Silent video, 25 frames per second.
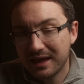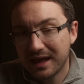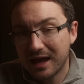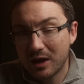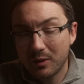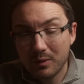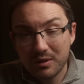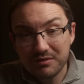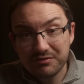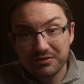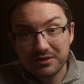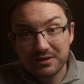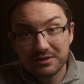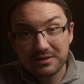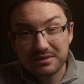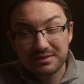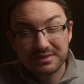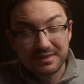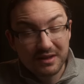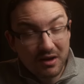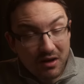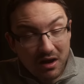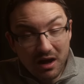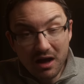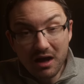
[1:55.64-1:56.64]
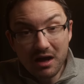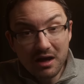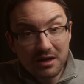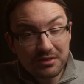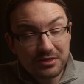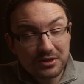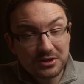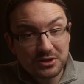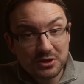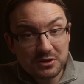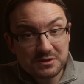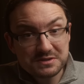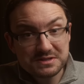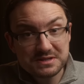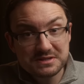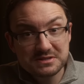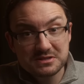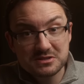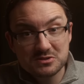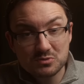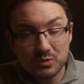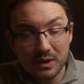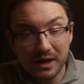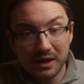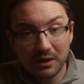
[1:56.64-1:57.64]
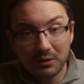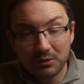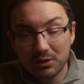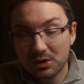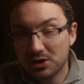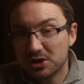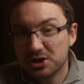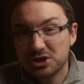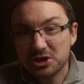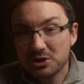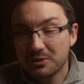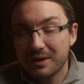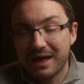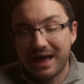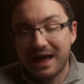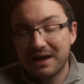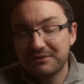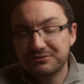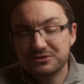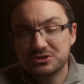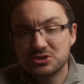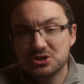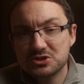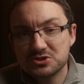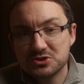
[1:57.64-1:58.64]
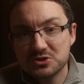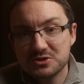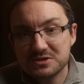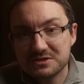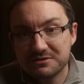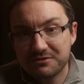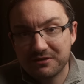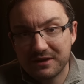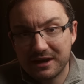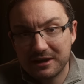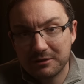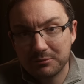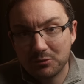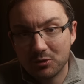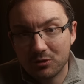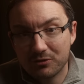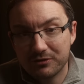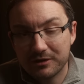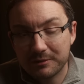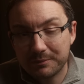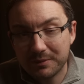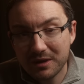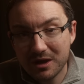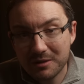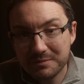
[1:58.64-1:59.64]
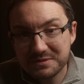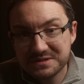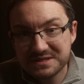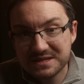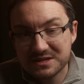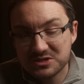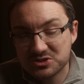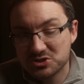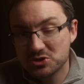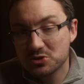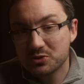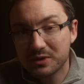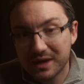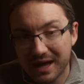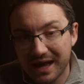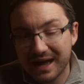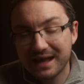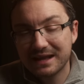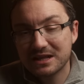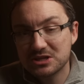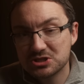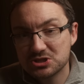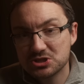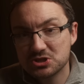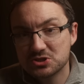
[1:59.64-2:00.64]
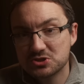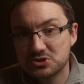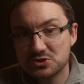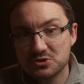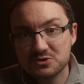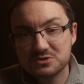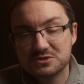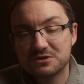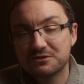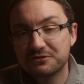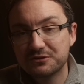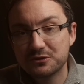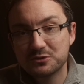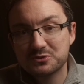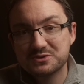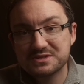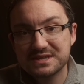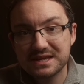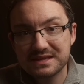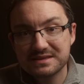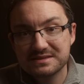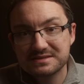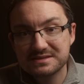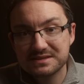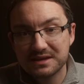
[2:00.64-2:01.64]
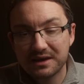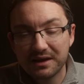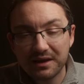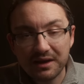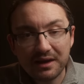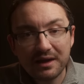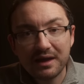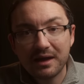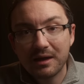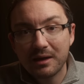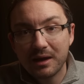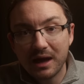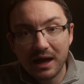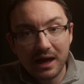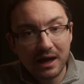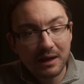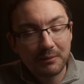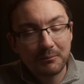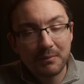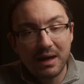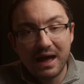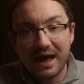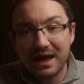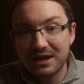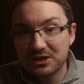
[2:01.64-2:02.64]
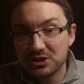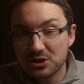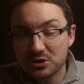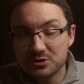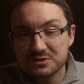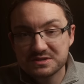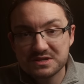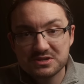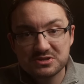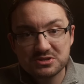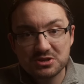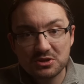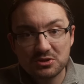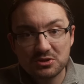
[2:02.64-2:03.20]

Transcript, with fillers: However, there are other uses as well. You don't have to just use it for anamorphic purposes. You can actually just use the full sensor um, and use it